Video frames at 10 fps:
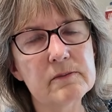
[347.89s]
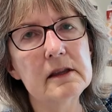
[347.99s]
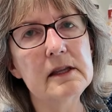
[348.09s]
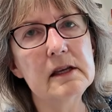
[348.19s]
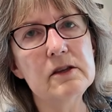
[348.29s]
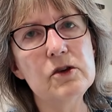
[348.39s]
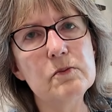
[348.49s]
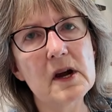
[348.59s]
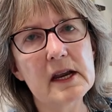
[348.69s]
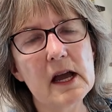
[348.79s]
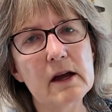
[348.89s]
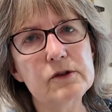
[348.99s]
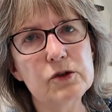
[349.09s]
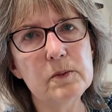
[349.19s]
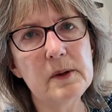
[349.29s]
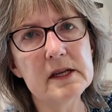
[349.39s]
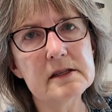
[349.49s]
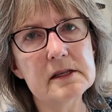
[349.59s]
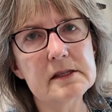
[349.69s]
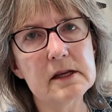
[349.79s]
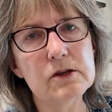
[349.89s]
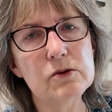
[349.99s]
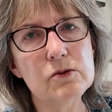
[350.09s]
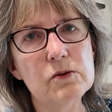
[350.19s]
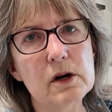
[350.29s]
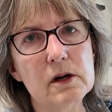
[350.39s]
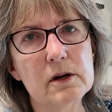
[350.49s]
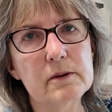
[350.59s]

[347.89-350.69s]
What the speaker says: then you might have 2 pieces that you